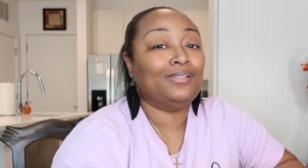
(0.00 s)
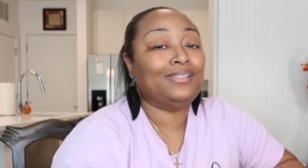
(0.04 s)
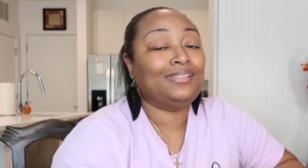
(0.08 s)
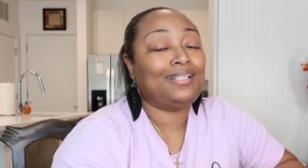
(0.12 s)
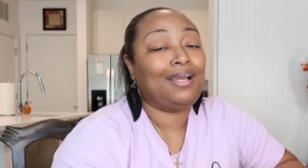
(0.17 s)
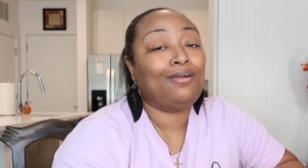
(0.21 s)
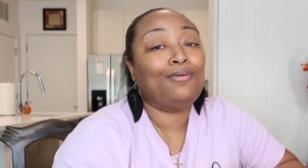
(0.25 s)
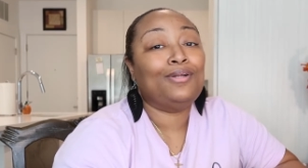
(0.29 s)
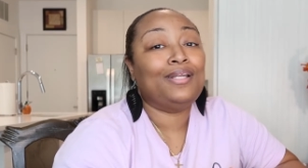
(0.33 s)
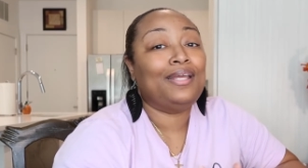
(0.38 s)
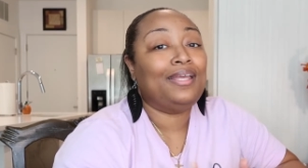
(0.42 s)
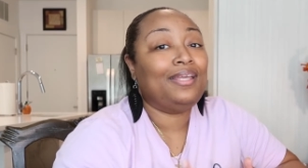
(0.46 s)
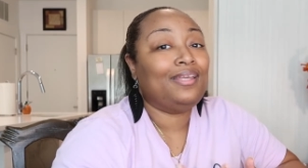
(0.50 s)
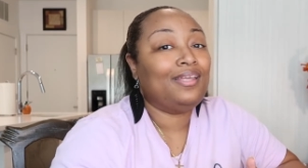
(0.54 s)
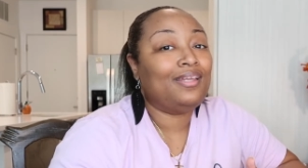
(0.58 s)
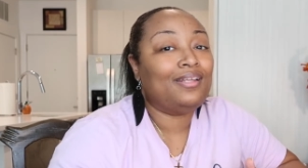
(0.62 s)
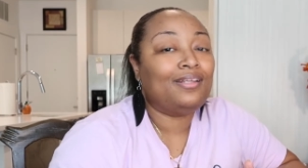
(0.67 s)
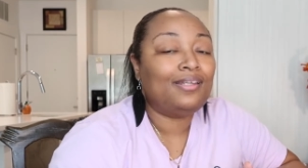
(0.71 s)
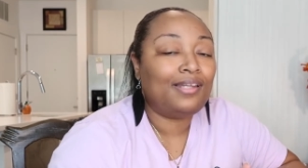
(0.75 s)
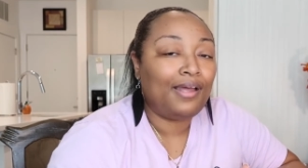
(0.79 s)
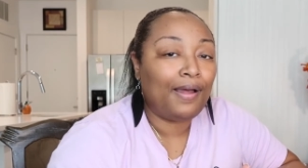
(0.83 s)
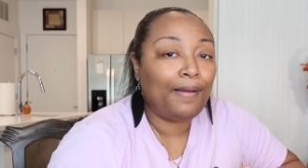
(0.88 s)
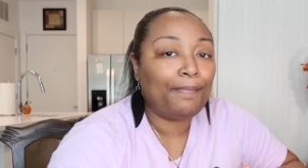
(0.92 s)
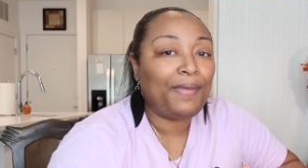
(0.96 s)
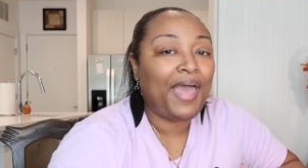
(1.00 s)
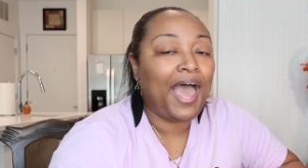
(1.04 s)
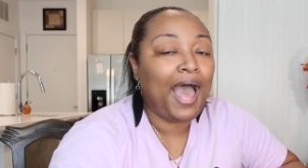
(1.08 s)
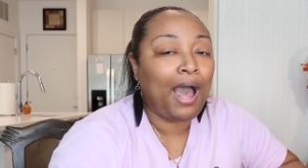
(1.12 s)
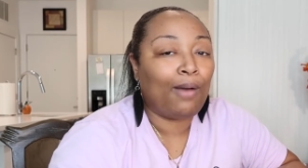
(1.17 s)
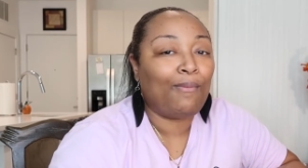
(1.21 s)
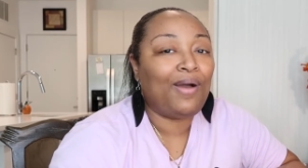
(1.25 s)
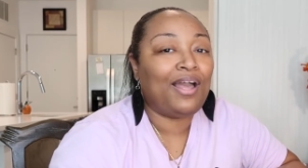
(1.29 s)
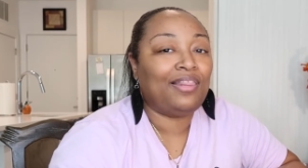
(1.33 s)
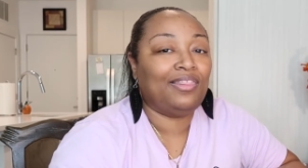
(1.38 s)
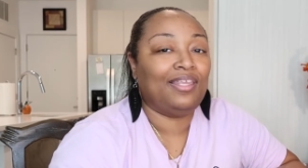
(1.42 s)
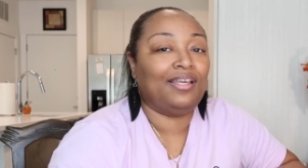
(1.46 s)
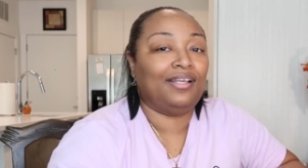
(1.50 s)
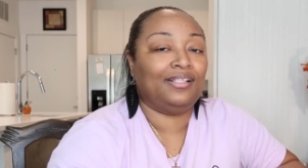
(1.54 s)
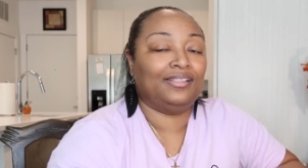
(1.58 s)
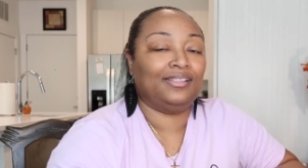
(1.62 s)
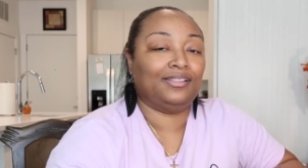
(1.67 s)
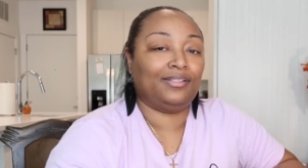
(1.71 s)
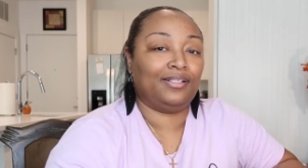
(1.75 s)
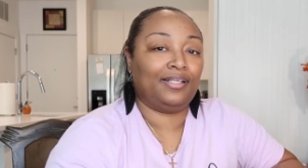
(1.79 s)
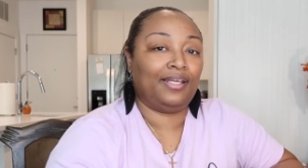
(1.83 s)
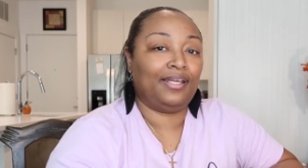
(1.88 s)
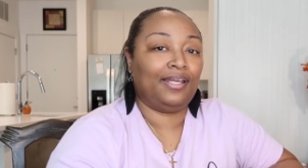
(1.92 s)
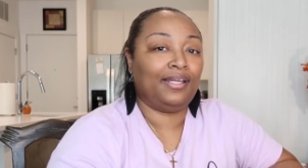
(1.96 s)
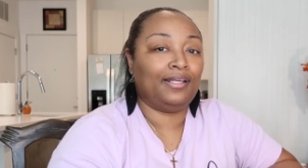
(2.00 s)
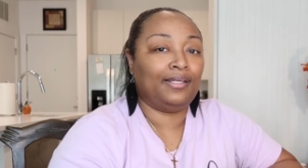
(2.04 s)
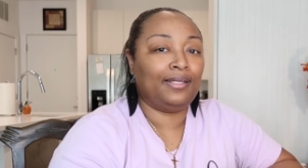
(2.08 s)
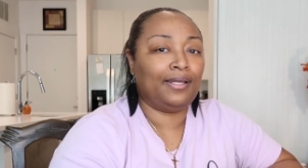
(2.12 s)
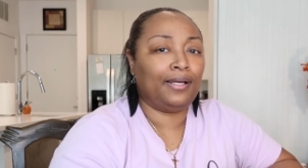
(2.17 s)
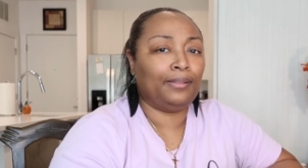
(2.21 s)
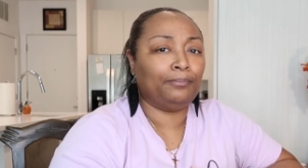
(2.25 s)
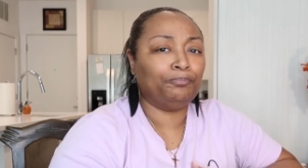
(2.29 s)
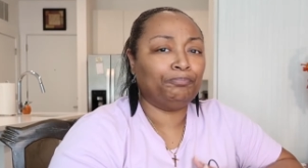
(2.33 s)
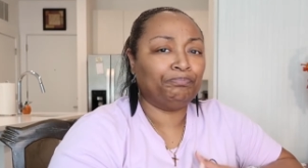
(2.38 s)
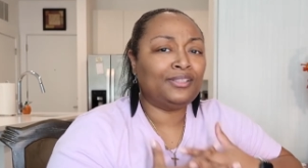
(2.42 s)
It's not going to end up how I think it's going to end up.